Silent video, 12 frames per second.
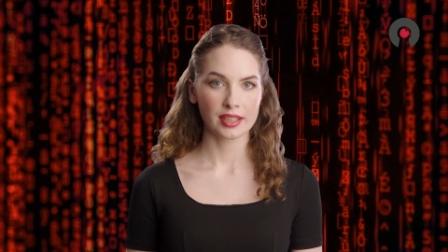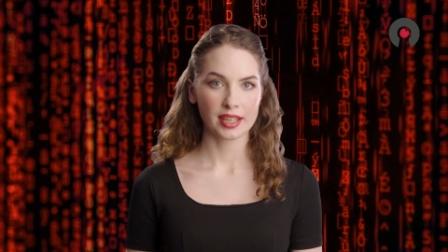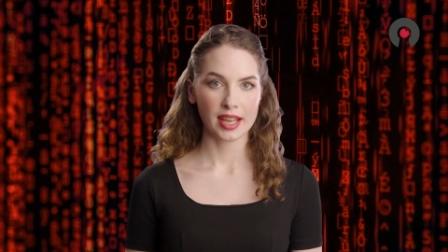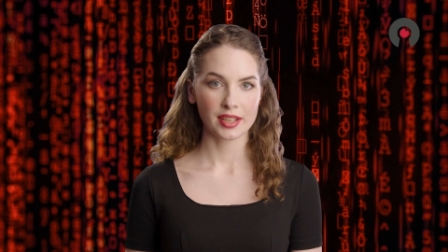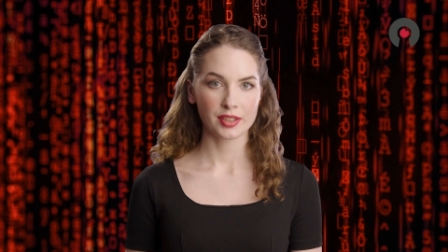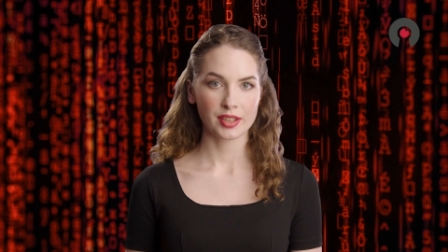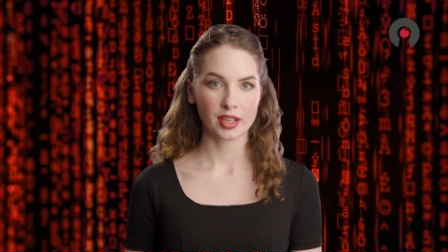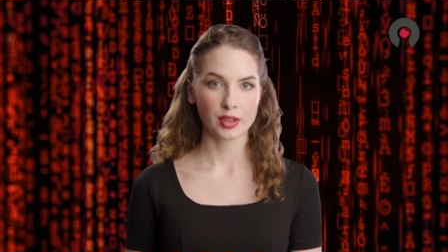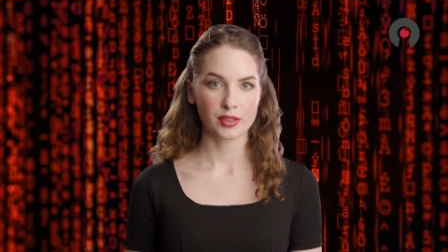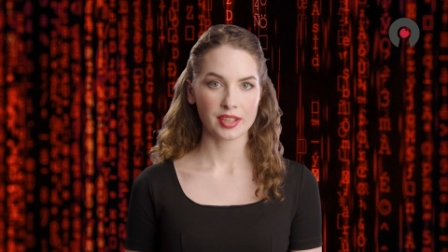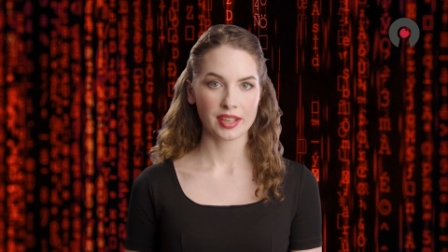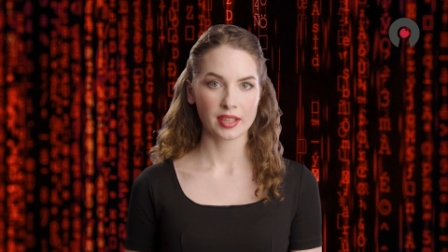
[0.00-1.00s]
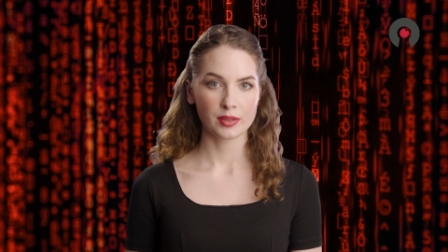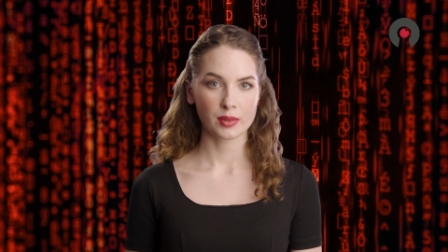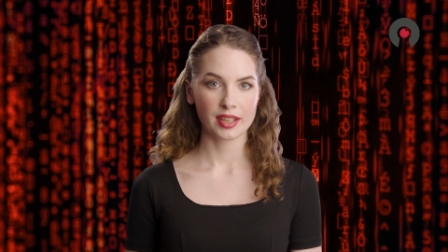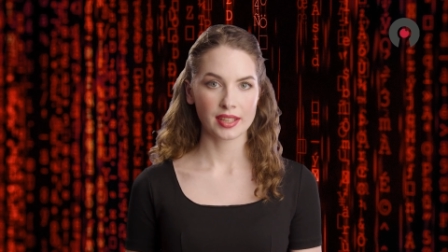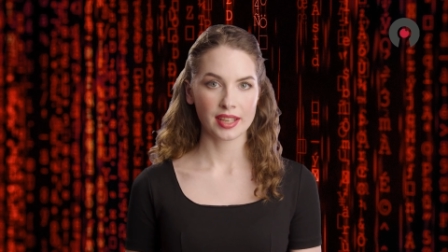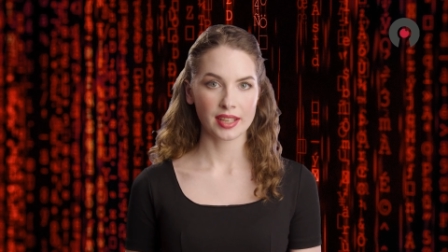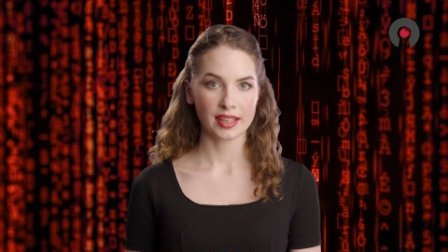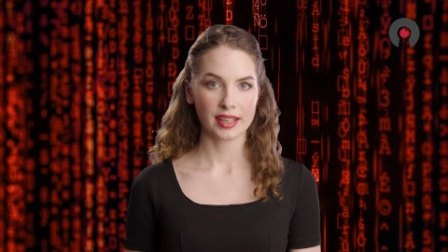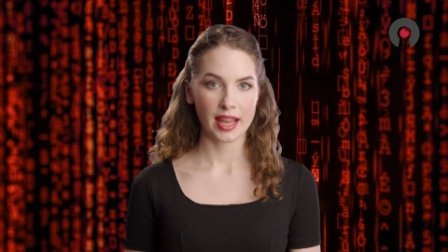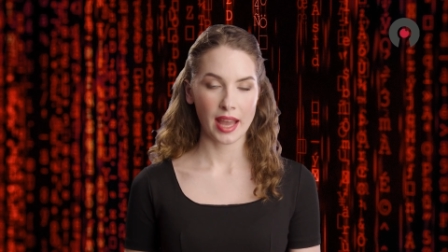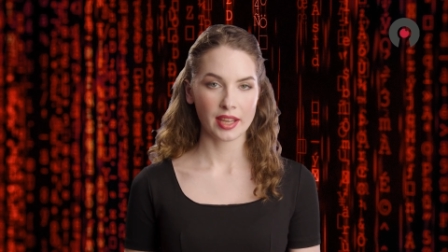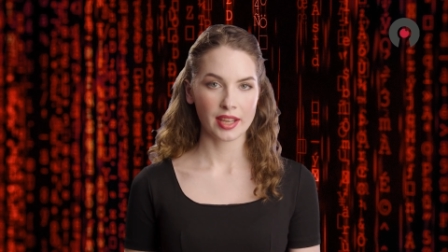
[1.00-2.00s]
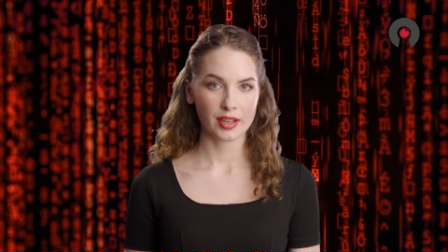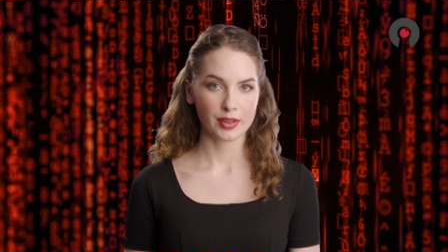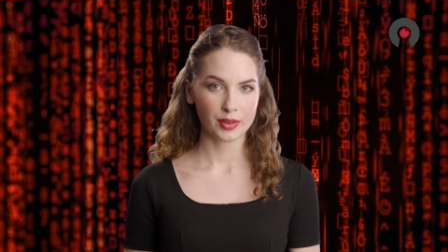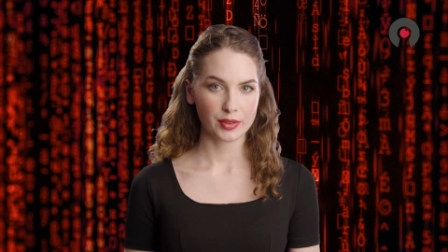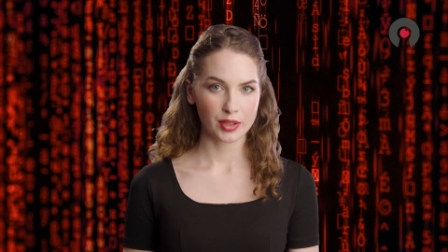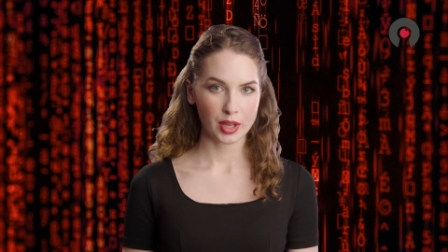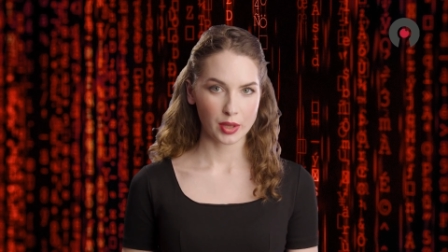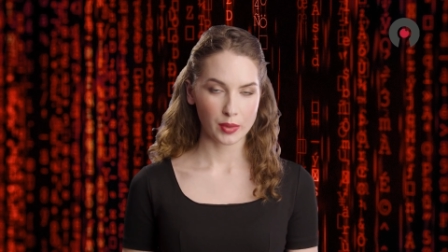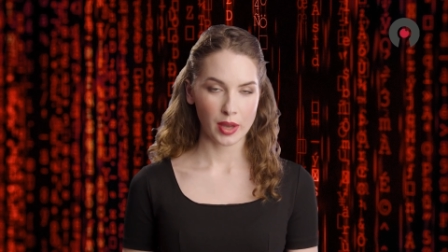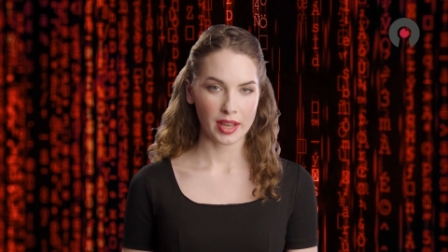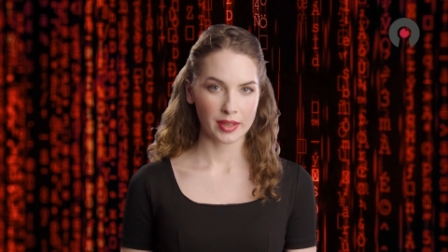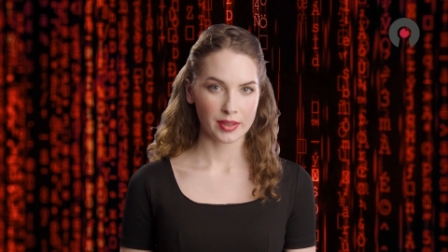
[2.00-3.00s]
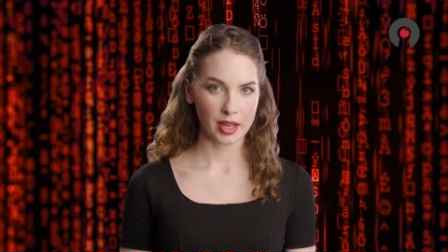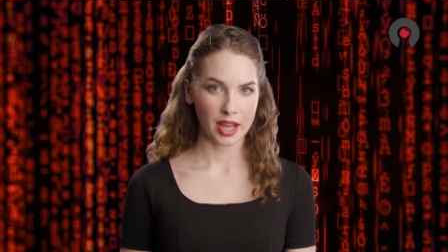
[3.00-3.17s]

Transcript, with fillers: Cybersecurity threats such as hacking, malware,